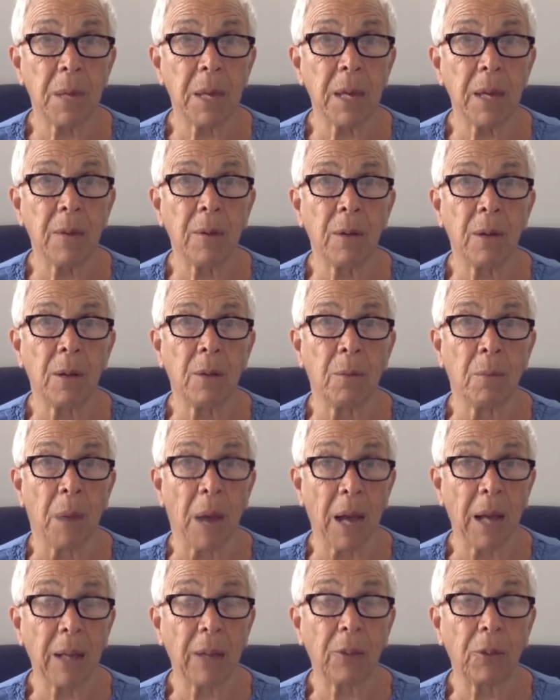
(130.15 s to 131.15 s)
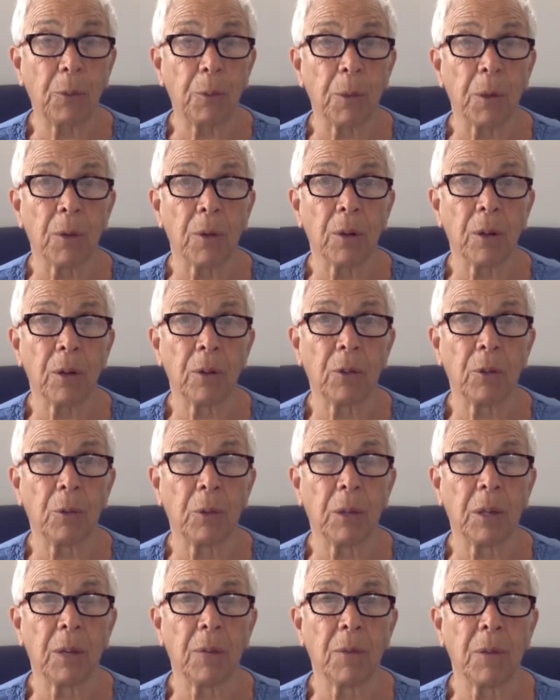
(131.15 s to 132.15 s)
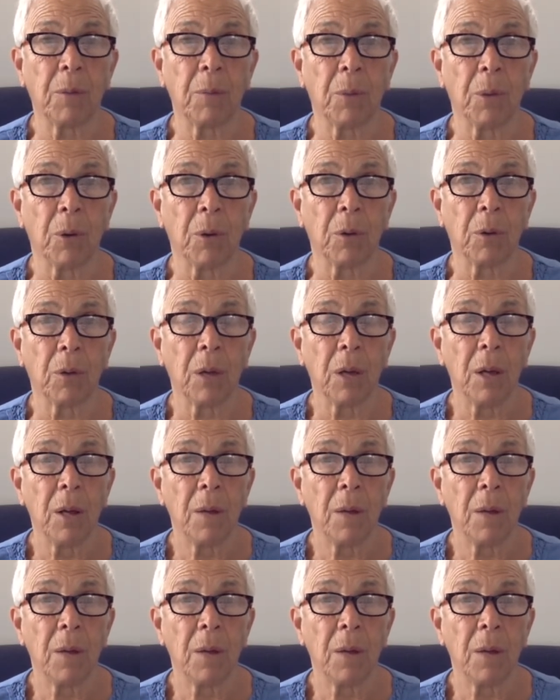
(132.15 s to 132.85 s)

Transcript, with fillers: me in my experience with giving birth